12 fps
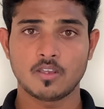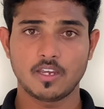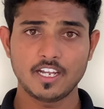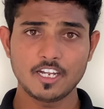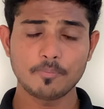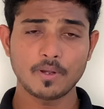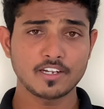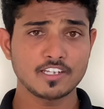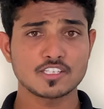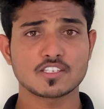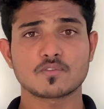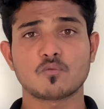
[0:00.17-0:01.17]

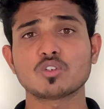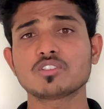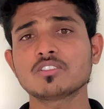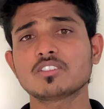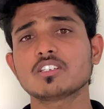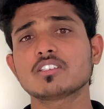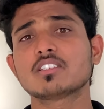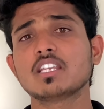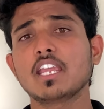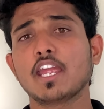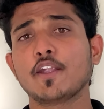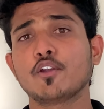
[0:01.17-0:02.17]
Independence wasn't just
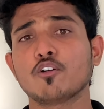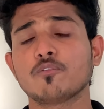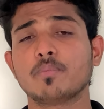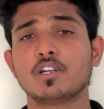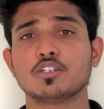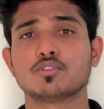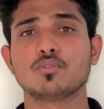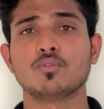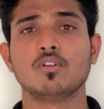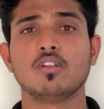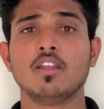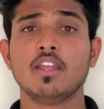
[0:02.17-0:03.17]
the end of British
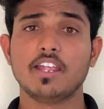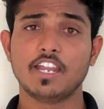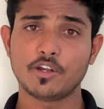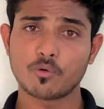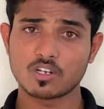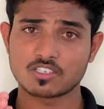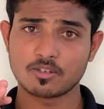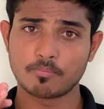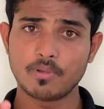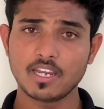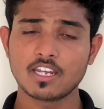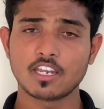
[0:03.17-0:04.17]
rule, it was the
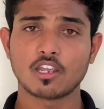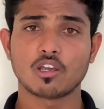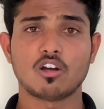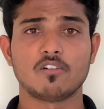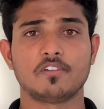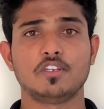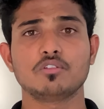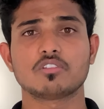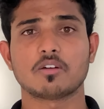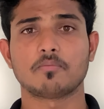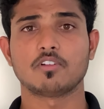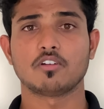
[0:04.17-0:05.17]
beginning of a new
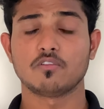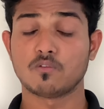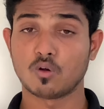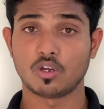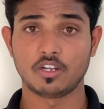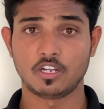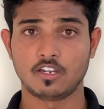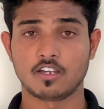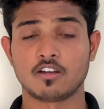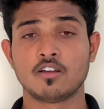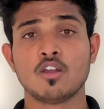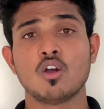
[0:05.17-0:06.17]
chapter for India.
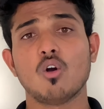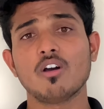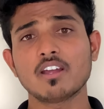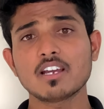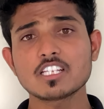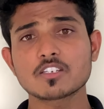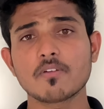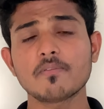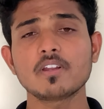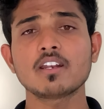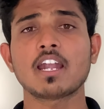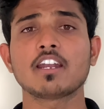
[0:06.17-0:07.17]
On August
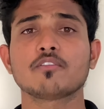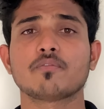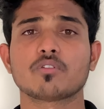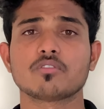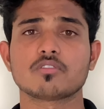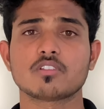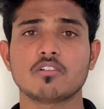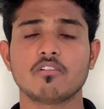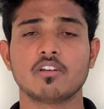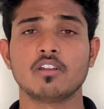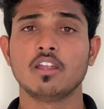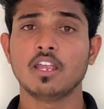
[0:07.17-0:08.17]
15,
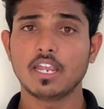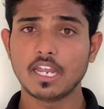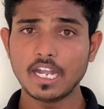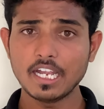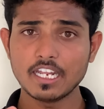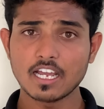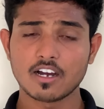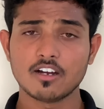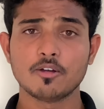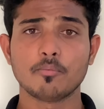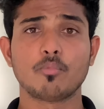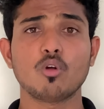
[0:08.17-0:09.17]
1947,
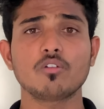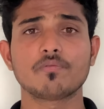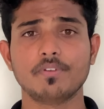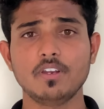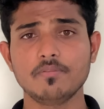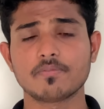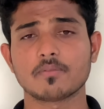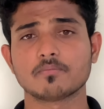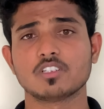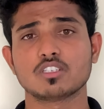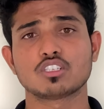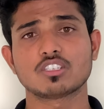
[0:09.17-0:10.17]
India broke free from
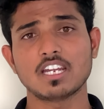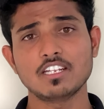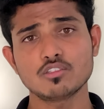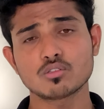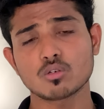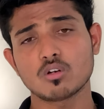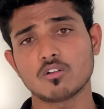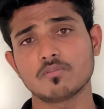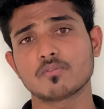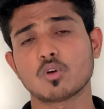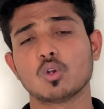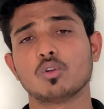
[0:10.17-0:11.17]
the chains of
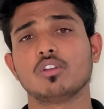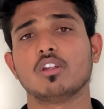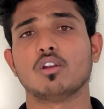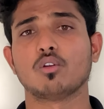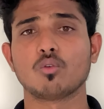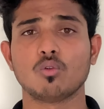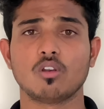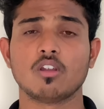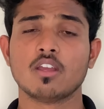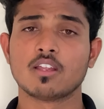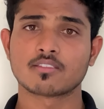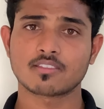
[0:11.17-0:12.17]
colonial rule
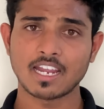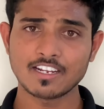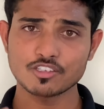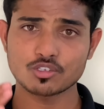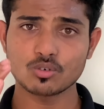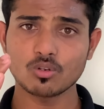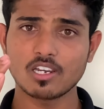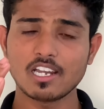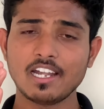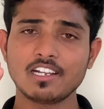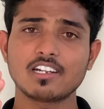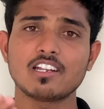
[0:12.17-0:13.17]
thanks to
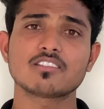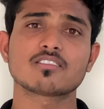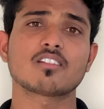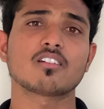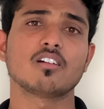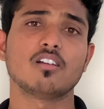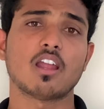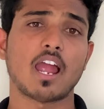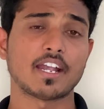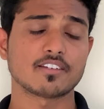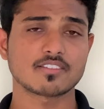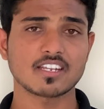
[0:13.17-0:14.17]
relentless struggle
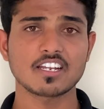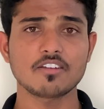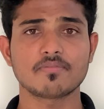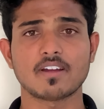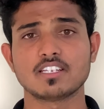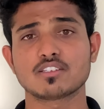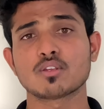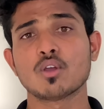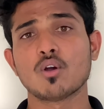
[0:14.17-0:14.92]
and sacrifice